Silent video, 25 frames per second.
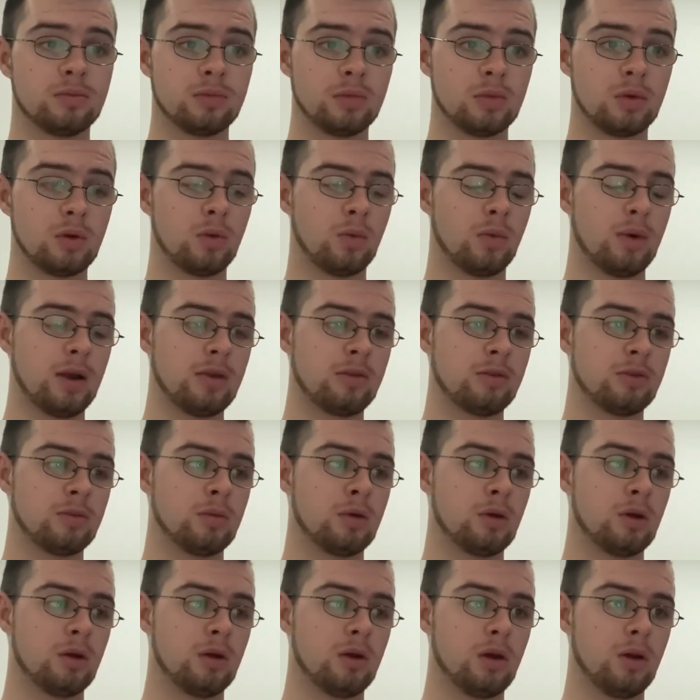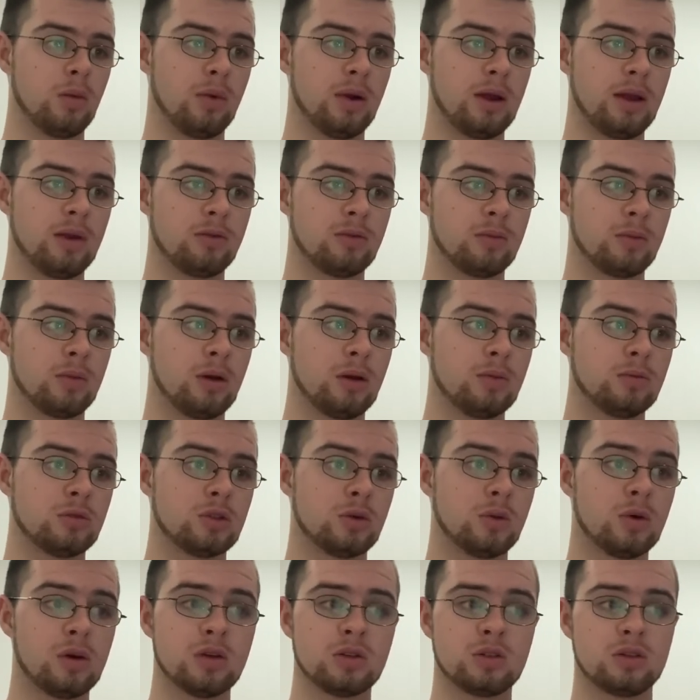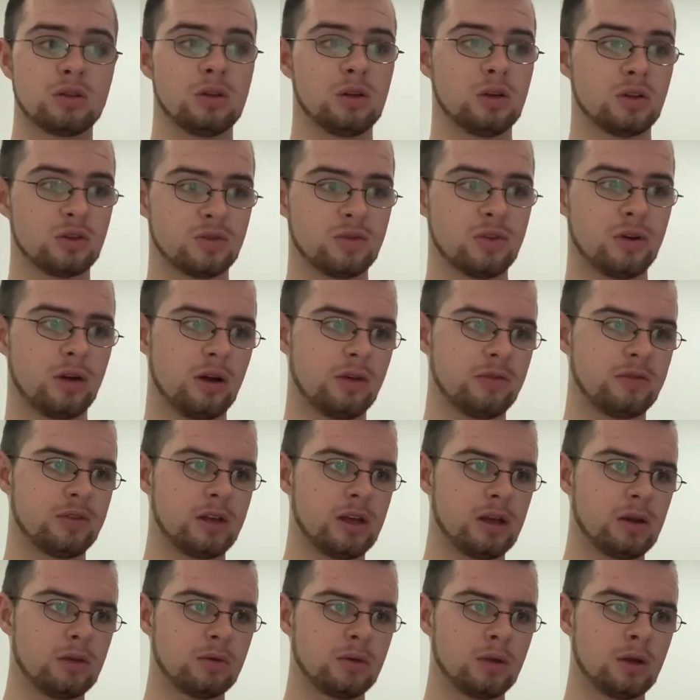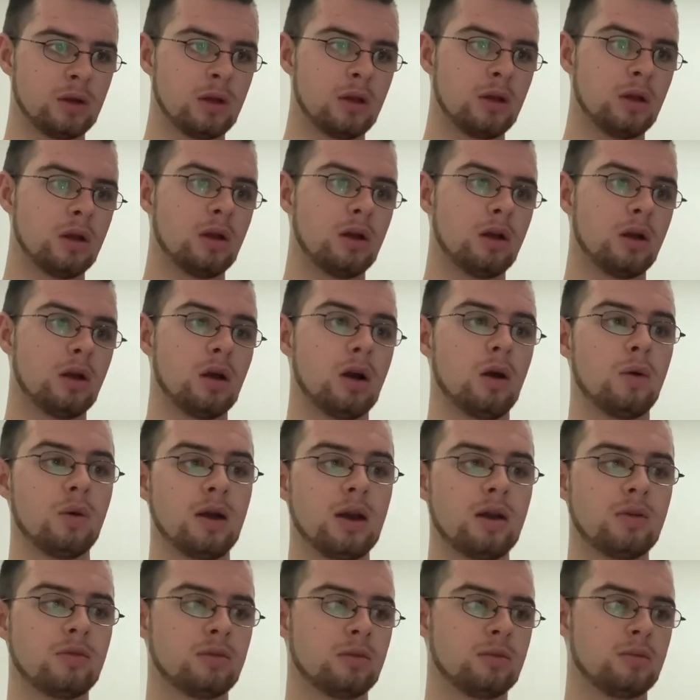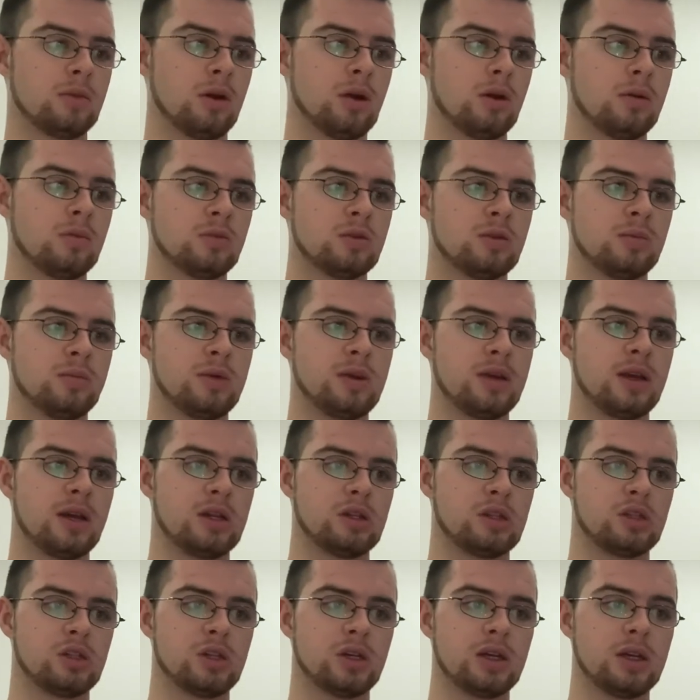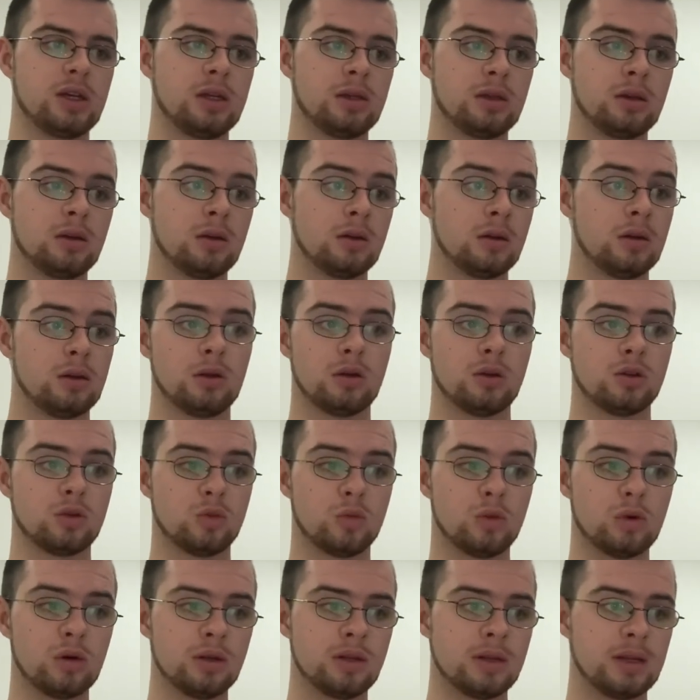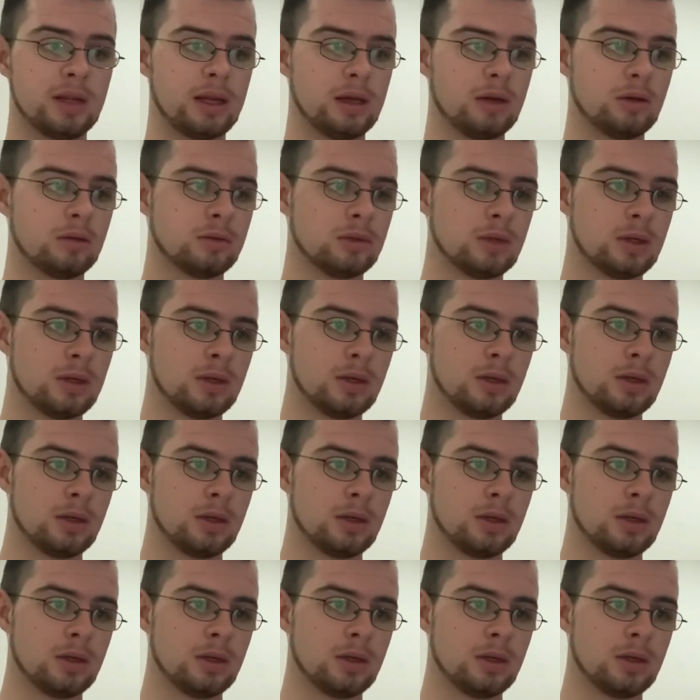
Away from home to us, lost 5-0. Away from home to PSG, lost 1-0.